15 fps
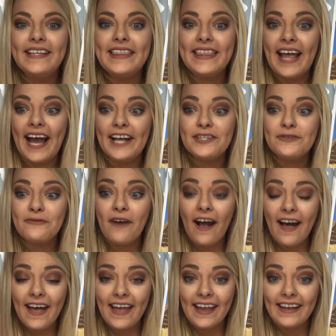That's
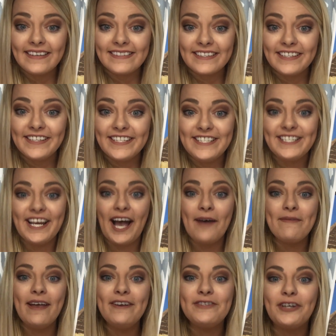right. Good
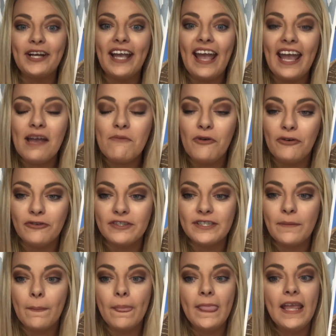job. Those are camels.